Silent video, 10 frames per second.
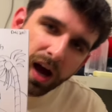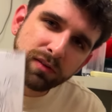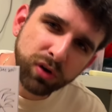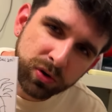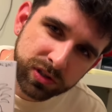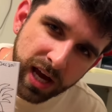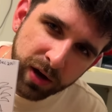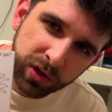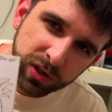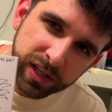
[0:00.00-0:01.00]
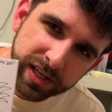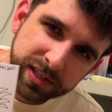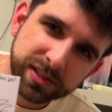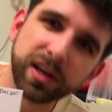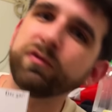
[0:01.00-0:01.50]
I wrote down a
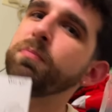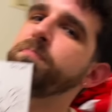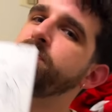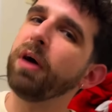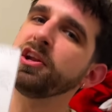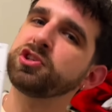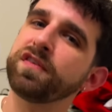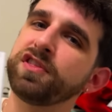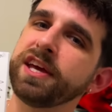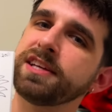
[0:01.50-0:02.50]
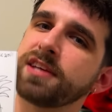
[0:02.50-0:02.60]
list of a bunch of things